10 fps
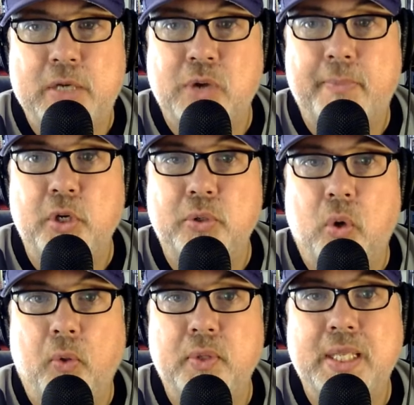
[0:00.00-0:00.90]
Robinhood
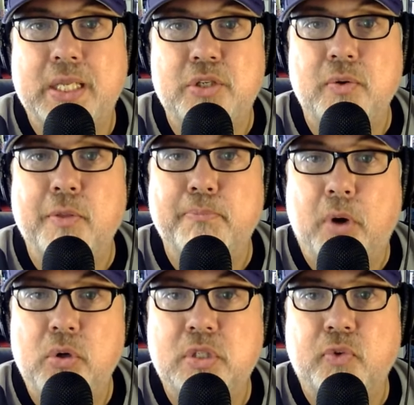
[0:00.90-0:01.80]
Gold gets you the
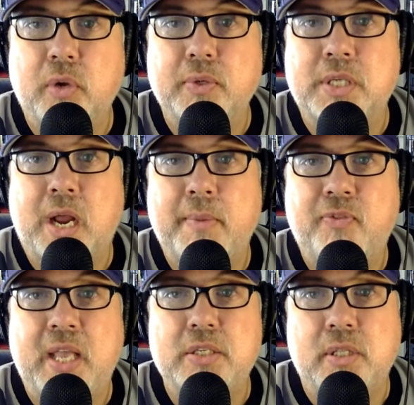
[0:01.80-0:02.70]
most for your retirement
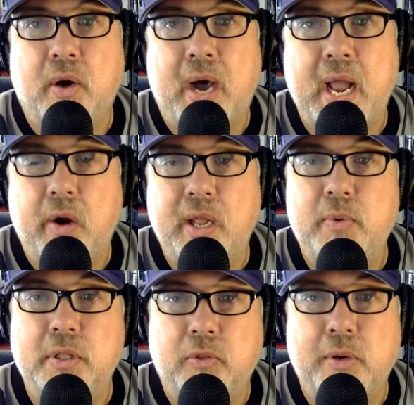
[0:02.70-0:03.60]
thanks to their IRA
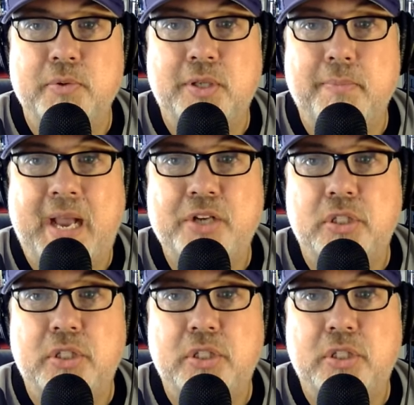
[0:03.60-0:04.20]
with the 3% match.